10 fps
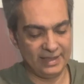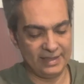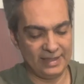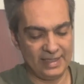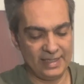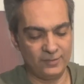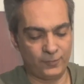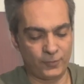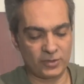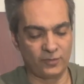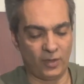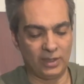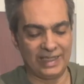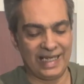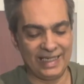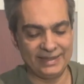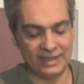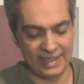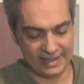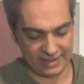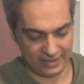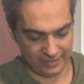it, first of all, I like,